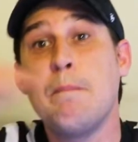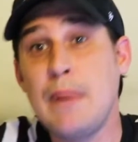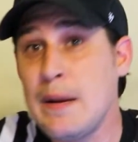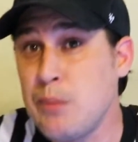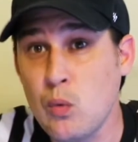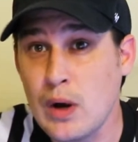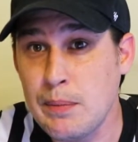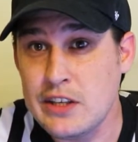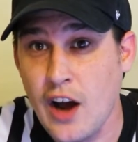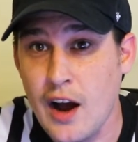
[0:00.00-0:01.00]
people will
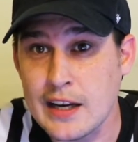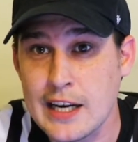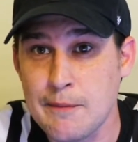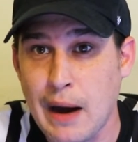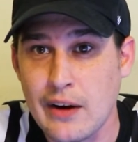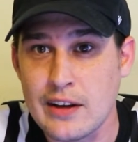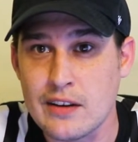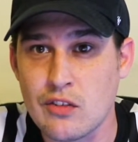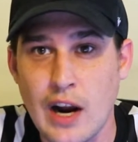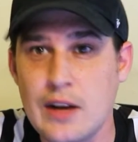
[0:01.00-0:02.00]
be talking about it,
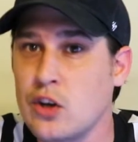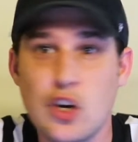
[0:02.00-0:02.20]
right?